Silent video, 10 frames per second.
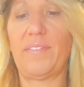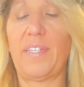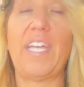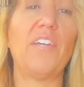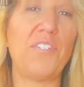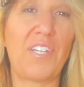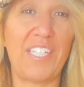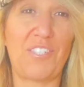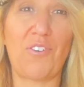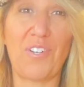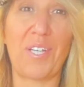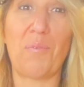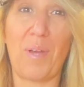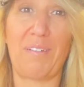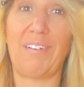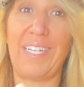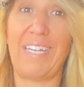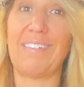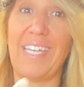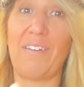I know you guys are all gonna wanna run
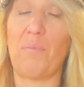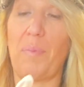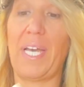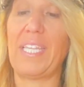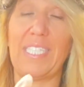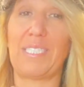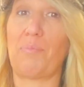out now and buy these,